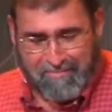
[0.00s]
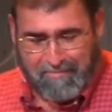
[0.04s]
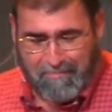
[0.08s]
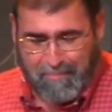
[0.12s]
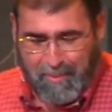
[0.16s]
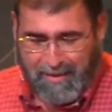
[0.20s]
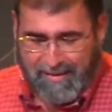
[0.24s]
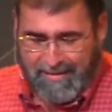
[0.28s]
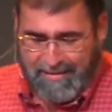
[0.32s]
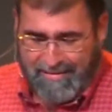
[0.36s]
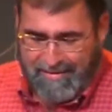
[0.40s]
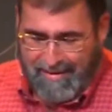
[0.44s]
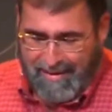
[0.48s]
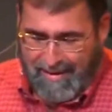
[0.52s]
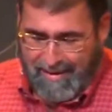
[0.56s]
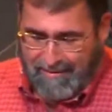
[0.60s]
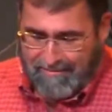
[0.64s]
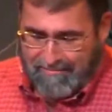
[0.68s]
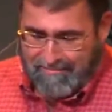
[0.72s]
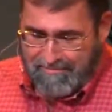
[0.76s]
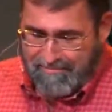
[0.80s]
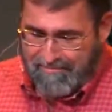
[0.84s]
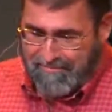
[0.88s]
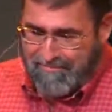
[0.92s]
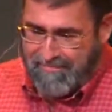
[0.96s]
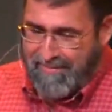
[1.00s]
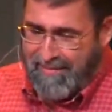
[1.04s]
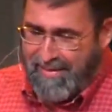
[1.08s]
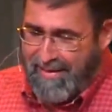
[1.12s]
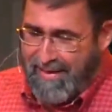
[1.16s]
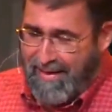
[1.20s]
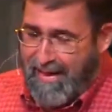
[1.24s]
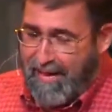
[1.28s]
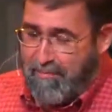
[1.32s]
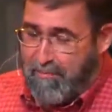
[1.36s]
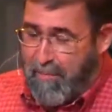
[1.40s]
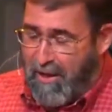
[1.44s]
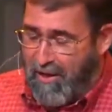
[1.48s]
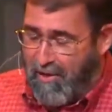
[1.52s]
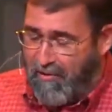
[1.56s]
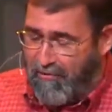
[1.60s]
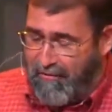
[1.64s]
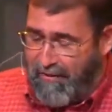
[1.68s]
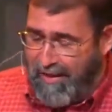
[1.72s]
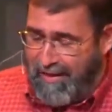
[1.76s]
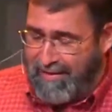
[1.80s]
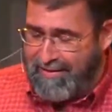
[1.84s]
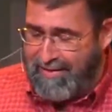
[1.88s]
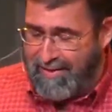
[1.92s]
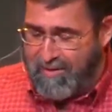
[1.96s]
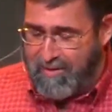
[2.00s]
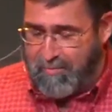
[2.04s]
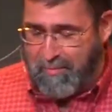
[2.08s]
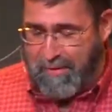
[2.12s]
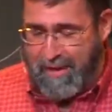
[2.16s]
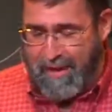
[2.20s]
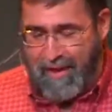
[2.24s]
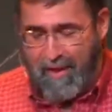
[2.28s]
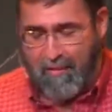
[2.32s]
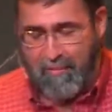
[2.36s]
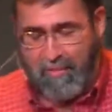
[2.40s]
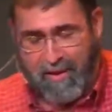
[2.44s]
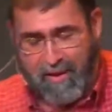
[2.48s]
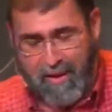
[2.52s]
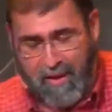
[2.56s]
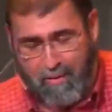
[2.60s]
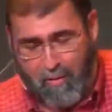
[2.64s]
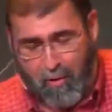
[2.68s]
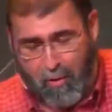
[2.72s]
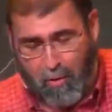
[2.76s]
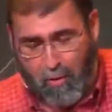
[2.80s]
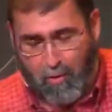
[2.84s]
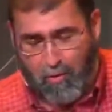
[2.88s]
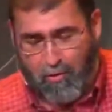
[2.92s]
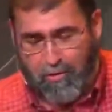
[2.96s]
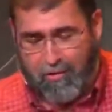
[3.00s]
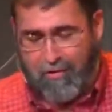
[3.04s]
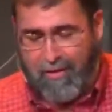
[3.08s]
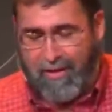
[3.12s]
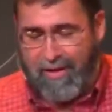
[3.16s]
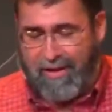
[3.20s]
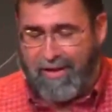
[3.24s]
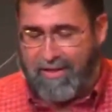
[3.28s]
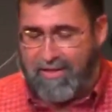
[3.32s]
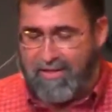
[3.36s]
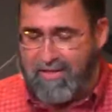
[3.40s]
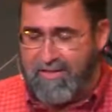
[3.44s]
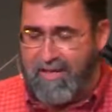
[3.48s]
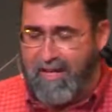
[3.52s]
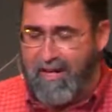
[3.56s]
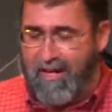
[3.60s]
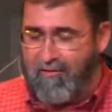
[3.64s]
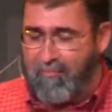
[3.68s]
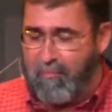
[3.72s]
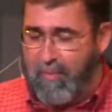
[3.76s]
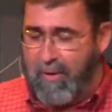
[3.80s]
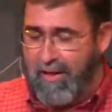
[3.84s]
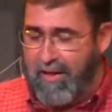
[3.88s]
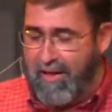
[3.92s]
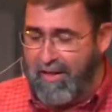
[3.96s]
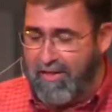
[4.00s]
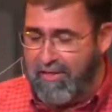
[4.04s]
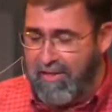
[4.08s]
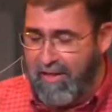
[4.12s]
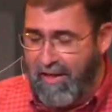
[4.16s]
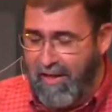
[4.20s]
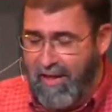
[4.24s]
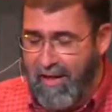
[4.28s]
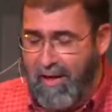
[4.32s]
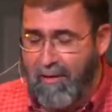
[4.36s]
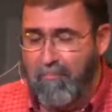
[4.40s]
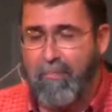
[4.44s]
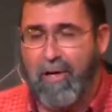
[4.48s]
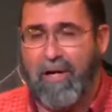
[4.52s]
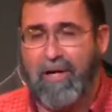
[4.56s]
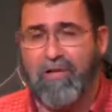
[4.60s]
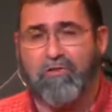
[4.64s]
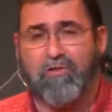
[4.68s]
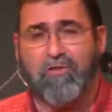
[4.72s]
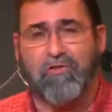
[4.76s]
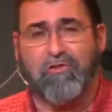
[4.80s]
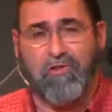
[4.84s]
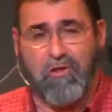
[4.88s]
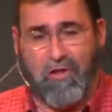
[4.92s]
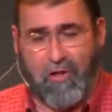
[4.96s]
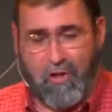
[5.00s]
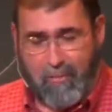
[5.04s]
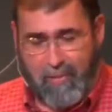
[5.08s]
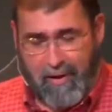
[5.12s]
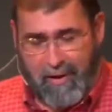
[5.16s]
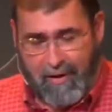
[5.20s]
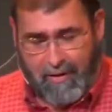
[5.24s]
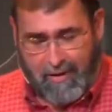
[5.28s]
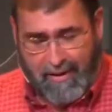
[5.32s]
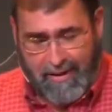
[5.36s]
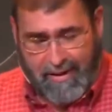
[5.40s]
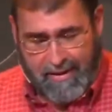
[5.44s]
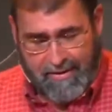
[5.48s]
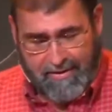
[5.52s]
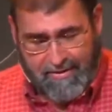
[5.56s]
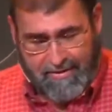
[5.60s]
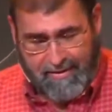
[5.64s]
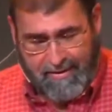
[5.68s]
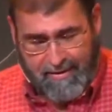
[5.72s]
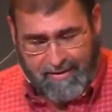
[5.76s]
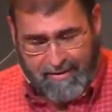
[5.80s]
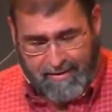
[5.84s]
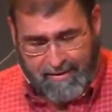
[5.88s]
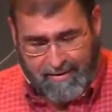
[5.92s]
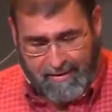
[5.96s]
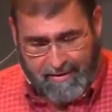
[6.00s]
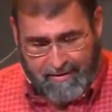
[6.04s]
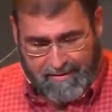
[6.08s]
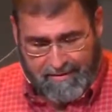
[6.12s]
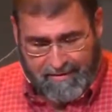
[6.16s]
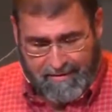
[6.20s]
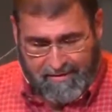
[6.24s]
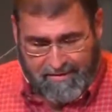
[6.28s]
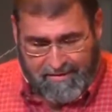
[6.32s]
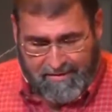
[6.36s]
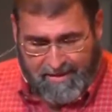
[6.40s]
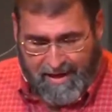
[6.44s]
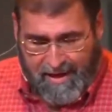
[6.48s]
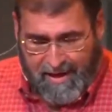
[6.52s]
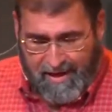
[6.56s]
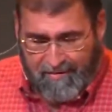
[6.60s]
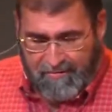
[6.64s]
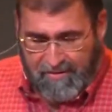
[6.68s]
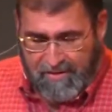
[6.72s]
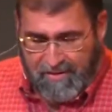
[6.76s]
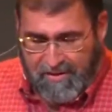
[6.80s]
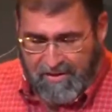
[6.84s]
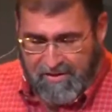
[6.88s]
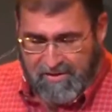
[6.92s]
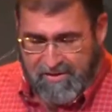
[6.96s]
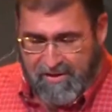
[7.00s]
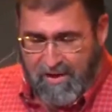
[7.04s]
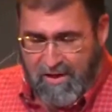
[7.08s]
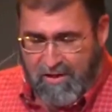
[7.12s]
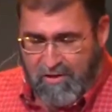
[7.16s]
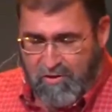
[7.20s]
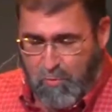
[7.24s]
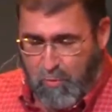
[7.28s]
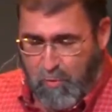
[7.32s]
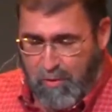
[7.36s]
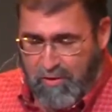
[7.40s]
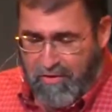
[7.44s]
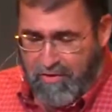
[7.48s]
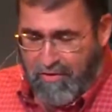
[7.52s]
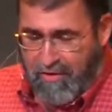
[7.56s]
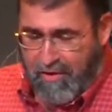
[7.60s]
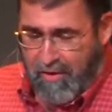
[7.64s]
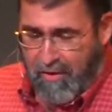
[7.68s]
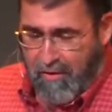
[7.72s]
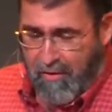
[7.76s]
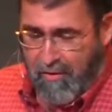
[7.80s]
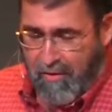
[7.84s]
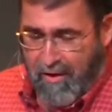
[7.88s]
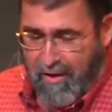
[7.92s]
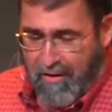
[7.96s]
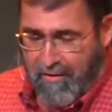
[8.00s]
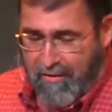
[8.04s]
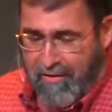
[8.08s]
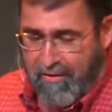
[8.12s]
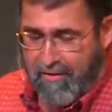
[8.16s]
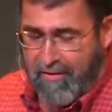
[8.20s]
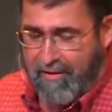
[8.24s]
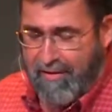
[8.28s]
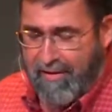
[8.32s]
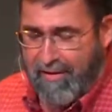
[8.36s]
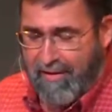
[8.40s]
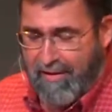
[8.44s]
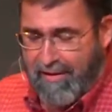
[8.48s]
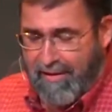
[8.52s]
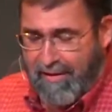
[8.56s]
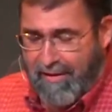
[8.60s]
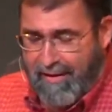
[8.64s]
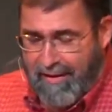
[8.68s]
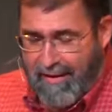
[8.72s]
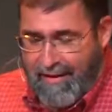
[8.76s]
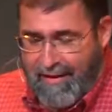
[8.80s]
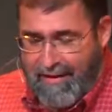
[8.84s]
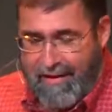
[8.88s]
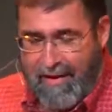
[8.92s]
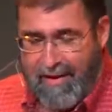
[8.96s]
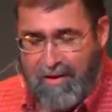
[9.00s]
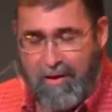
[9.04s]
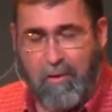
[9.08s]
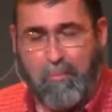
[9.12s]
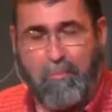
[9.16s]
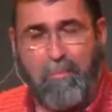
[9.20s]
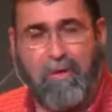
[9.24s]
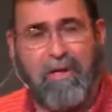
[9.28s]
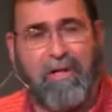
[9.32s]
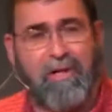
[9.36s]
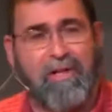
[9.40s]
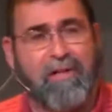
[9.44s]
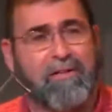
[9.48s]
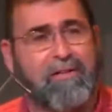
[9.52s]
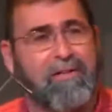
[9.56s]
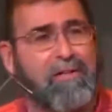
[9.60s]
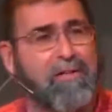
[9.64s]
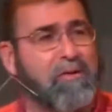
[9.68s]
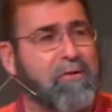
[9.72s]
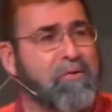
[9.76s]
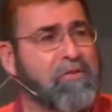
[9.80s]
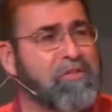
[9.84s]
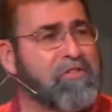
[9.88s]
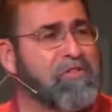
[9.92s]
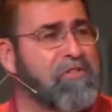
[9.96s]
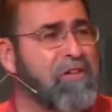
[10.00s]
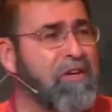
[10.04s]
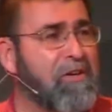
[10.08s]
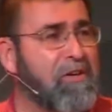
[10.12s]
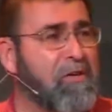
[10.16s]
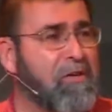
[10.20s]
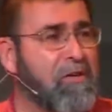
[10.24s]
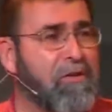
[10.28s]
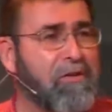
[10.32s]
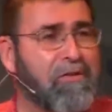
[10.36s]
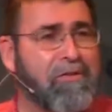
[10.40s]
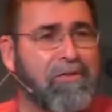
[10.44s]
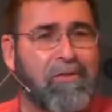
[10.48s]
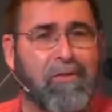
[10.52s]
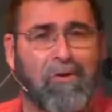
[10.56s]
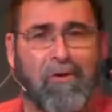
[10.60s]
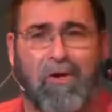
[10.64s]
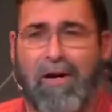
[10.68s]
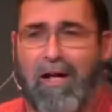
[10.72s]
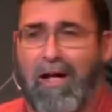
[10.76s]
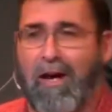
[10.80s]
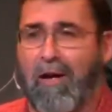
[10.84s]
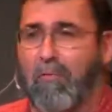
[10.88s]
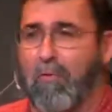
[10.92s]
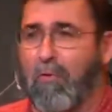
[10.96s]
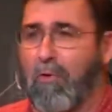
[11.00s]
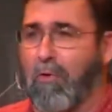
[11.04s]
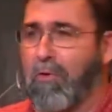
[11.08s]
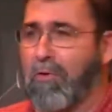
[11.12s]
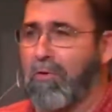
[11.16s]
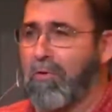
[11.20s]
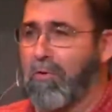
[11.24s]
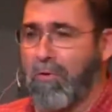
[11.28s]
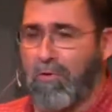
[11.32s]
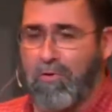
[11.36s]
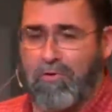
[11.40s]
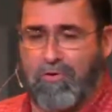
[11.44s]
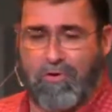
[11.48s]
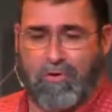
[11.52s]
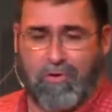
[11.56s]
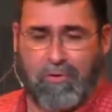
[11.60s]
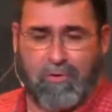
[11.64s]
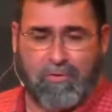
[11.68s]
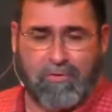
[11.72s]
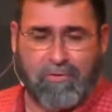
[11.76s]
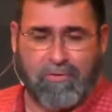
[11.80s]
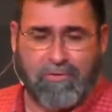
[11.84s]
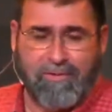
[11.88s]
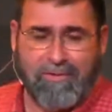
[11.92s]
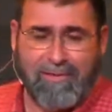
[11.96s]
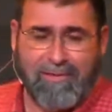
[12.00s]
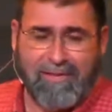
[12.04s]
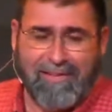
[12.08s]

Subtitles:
But matter of fact, it's kind of become a whole thing at staff meetings. Pastor Jeremy will ask the staff to discuss one thing or another, and then there'll be a snicker or an eye roll or two.